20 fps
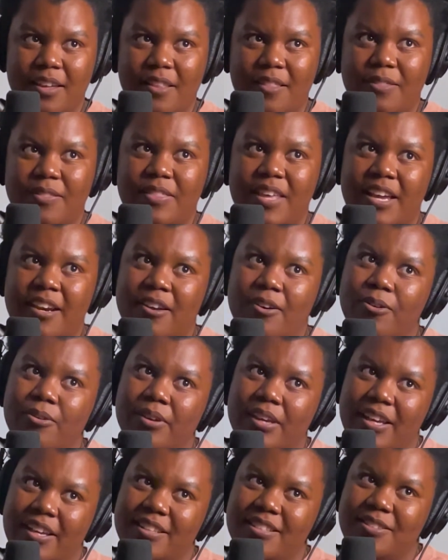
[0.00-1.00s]
they don't
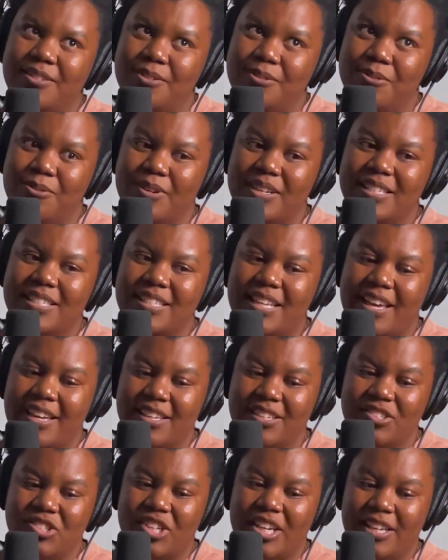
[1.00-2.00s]
get to a
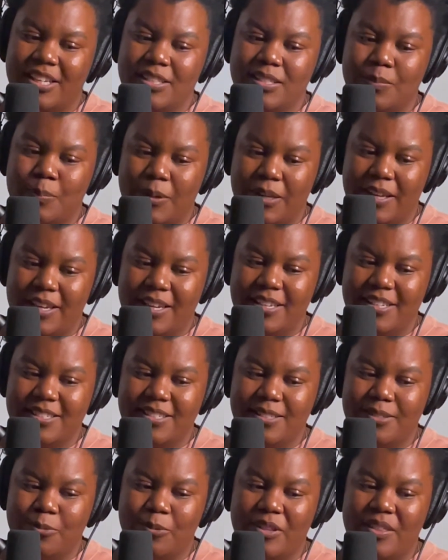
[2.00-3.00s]
second chance
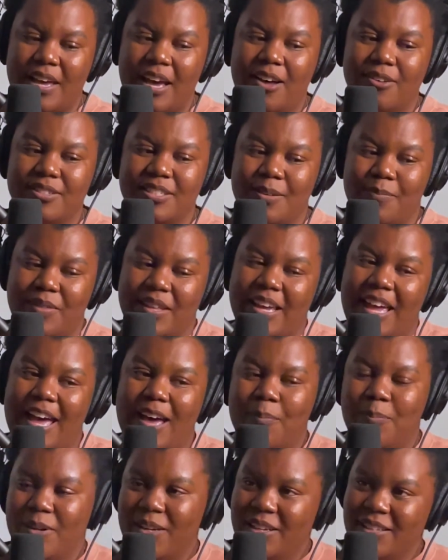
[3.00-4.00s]
place without something
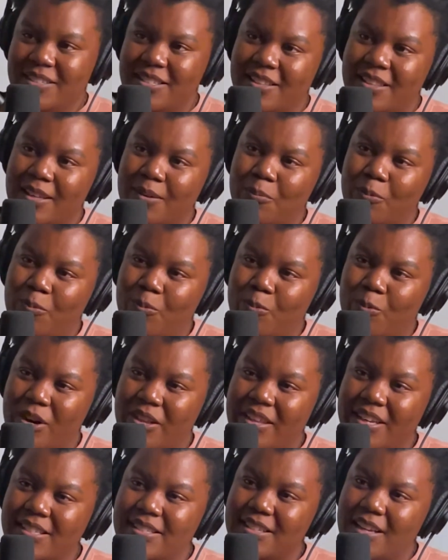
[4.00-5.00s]
happening to them where
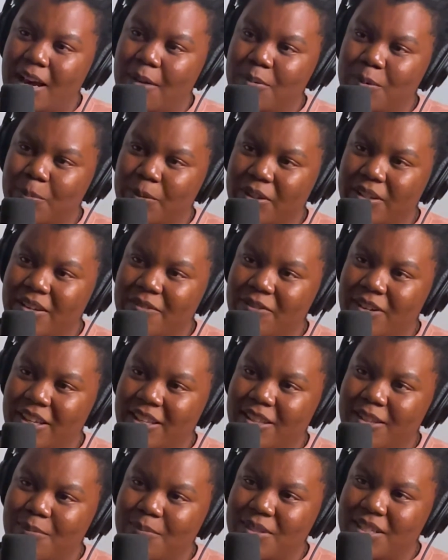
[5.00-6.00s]
they stopped believing
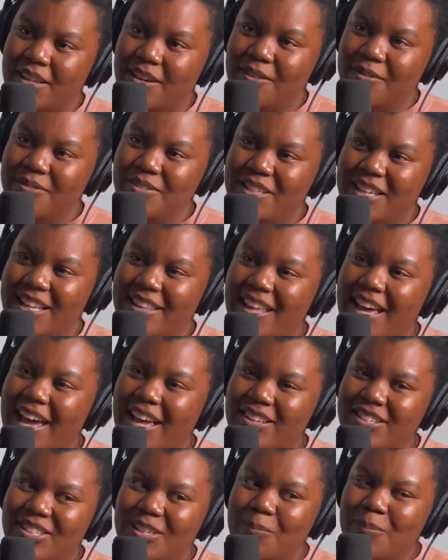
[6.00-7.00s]
in themselves. And that
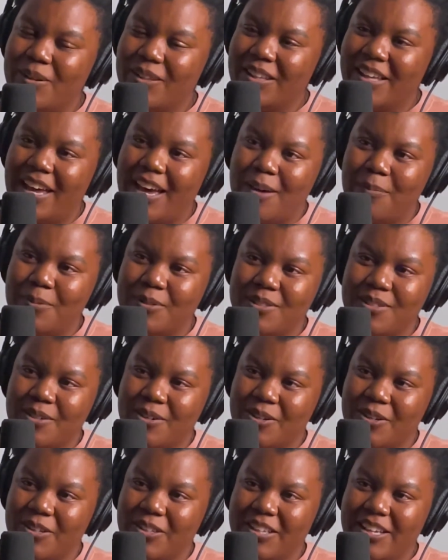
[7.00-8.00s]
typically happens
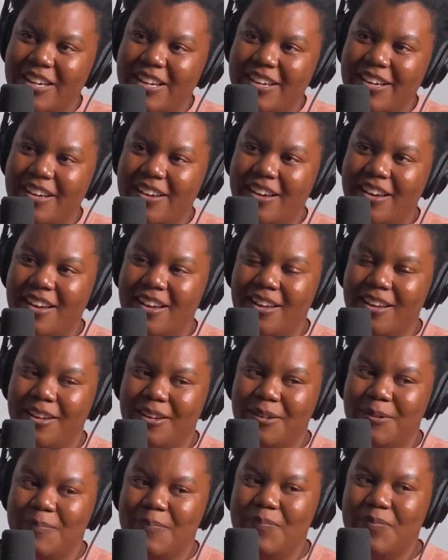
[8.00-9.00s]
early.
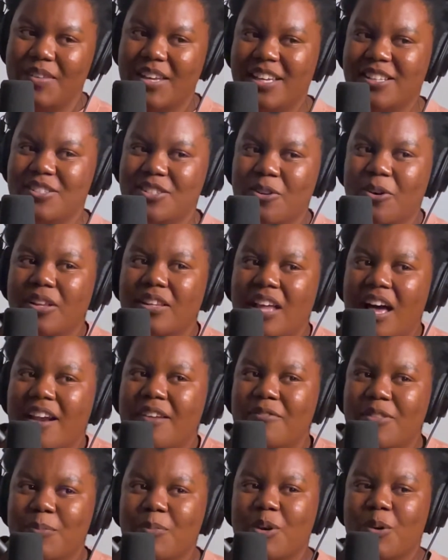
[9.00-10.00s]
Yeah. And so a lot
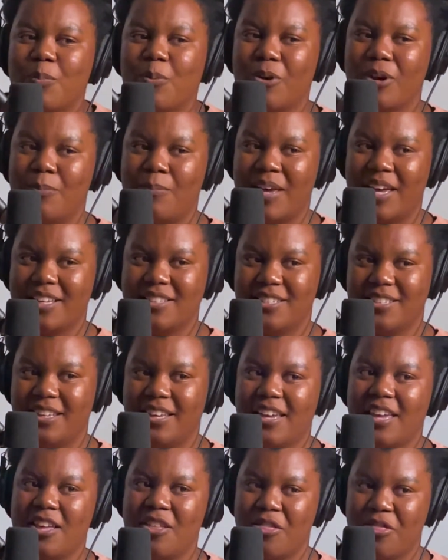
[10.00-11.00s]
of them could point back to
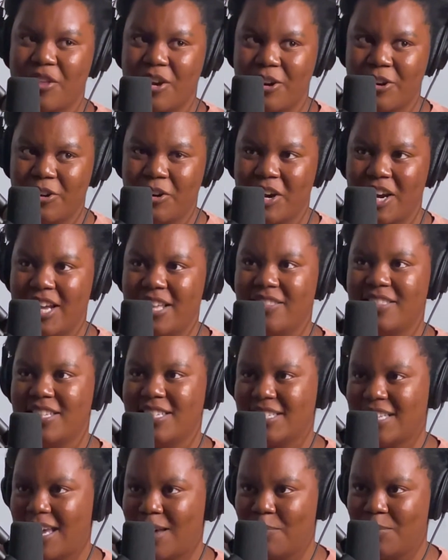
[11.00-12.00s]
in 3rd grade,
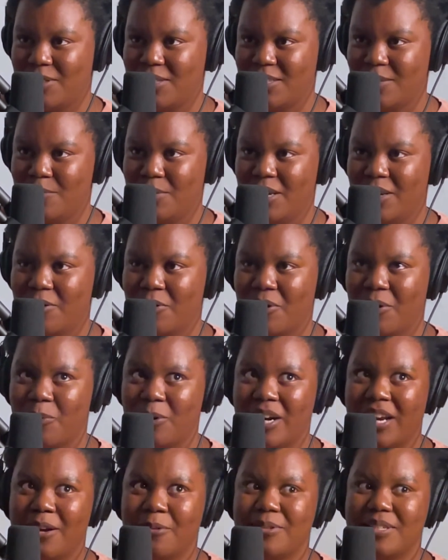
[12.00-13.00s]
this happened to me, or
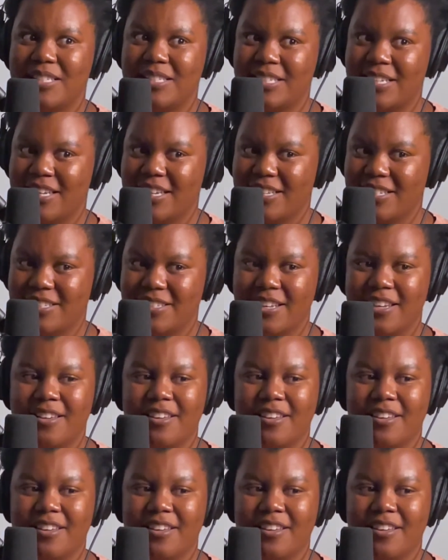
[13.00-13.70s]
when I was 6,